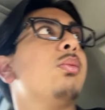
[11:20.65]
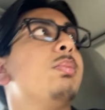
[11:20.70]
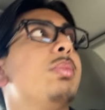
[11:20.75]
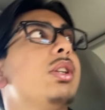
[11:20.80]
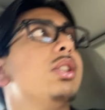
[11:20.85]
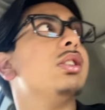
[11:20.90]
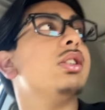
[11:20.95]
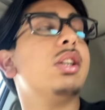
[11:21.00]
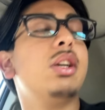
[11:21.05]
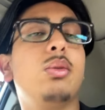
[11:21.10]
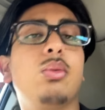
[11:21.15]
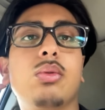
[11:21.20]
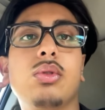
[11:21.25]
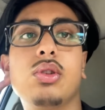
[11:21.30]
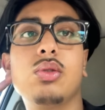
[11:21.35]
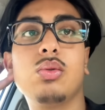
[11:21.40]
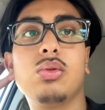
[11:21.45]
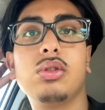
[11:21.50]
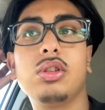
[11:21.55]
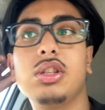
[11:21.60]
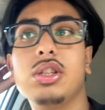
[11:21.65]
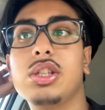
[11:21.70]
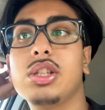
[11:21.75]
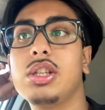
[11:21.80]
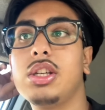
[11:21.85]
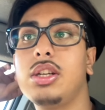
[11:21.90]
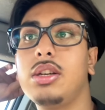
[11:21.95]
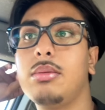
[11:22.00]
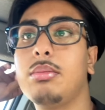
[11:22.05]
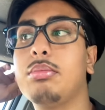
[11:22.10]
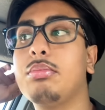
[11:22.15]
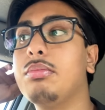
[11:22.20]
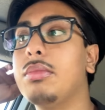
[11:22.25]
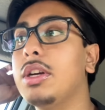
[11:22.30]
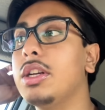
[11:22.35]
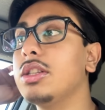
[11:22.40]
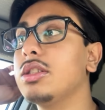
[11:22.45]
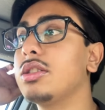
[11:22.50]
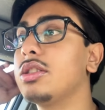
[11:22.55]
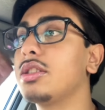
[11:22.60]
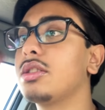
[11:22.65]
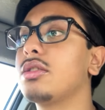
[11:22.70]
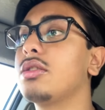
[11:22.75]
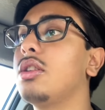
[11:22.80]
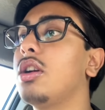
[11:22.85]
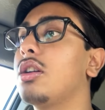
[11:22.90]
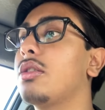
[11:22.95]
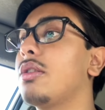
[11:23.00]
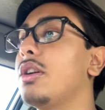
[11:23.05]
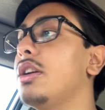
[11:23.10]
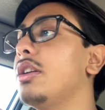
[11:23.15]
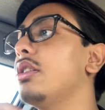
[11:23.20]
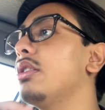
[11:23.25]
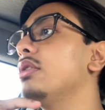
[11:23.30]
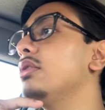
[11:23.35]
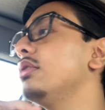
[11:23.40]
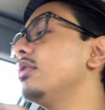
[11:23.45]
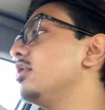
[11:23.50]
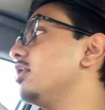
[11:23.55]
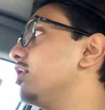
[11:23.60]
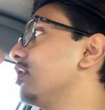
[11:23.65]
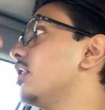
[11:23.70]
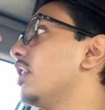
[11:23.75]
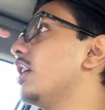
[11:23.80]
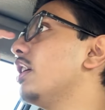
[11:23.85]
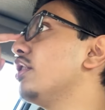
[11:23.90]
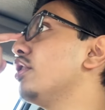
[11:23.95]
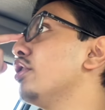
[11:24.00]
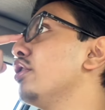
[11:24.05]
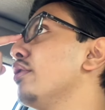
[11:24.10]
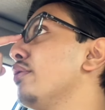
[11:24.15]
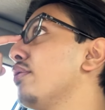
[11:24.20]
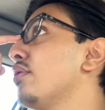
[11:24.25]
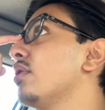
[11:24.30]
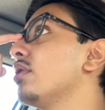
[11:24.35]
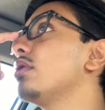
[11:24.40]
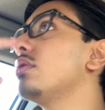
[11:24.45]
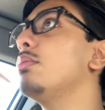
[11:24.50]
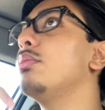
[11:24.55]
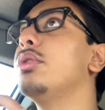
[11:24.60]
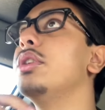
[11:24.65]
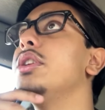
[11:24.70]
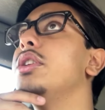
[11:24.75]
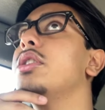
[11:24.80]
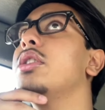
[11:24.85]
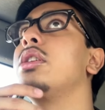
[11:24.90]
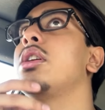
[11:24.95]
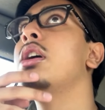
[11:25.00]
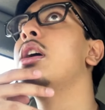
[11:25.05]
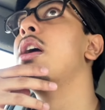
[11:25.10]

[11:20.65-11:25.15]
But today we're doing the shit, and it's six o'clock right now, July thirty first. I'm pretty sure.